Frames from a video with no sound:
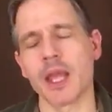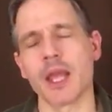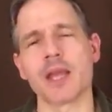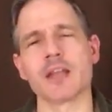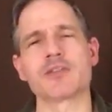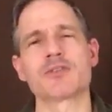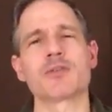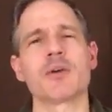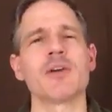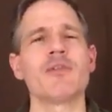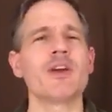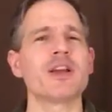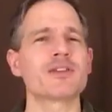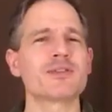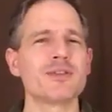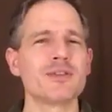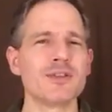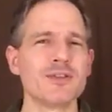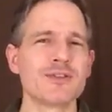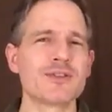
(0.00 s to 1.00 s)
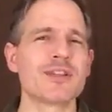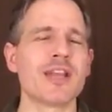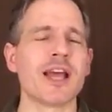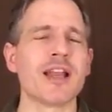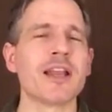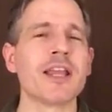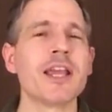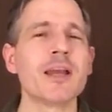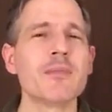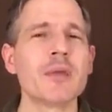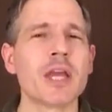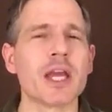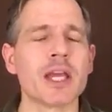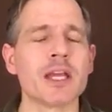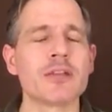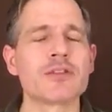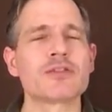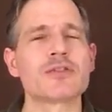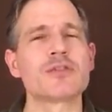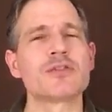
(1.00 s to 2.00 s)
And so I've actually used that
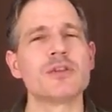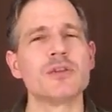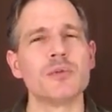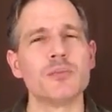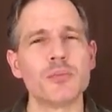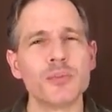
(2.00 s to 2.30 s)
image to